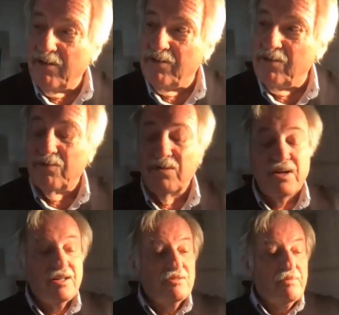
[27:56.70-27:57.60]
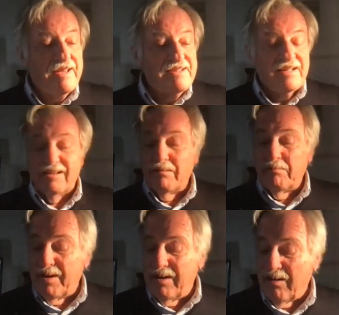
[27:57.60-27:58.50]
to basically
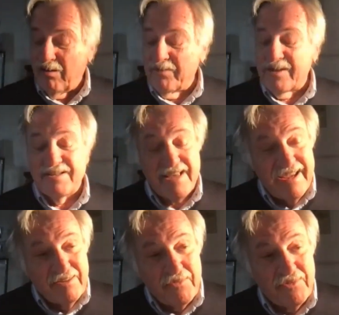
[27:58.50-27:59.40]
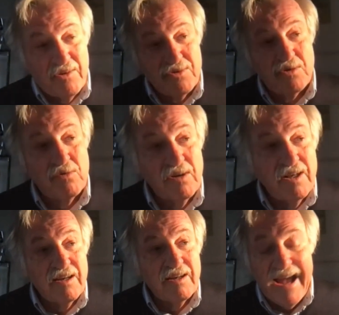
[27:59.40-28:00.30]
be on the side of those who
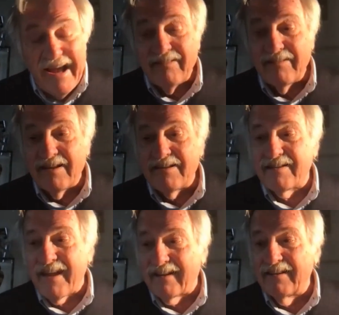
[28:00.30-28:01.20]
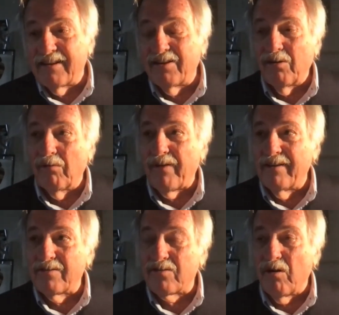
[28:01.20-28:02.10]
can this technique of
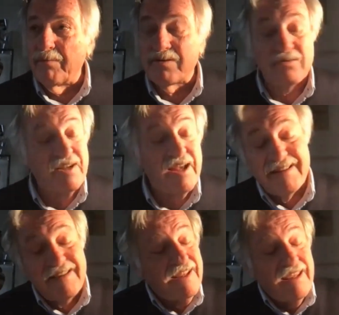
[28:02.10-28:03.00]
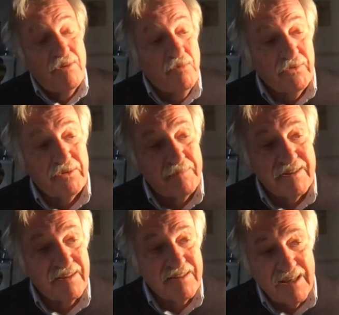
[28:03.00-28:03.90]
endoscopic surgery. I think if you want to be
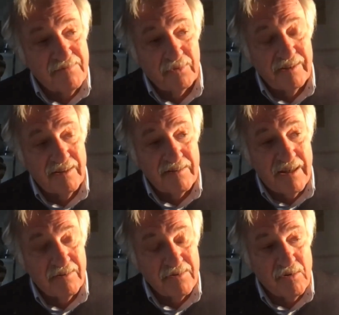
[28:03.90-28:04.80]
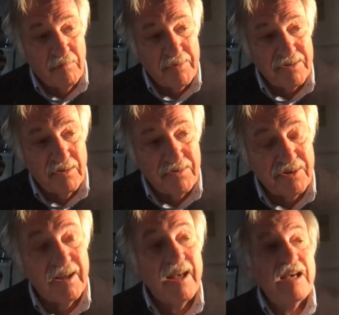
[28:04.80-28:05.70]
successful in the endoscopic
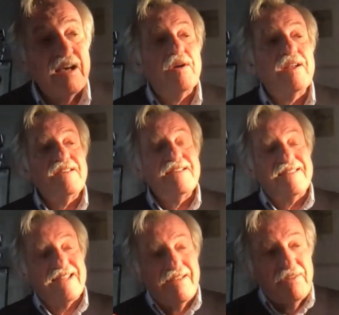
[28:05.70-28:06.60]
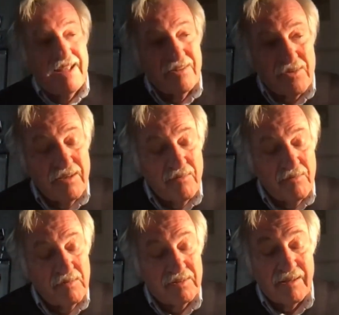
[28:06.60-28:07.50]
surgery, which is driven
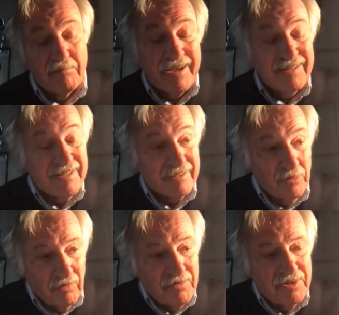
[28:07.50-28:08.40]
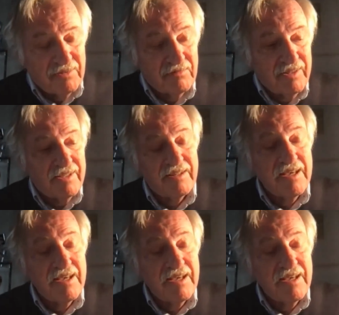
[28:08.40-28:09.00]
by technology today,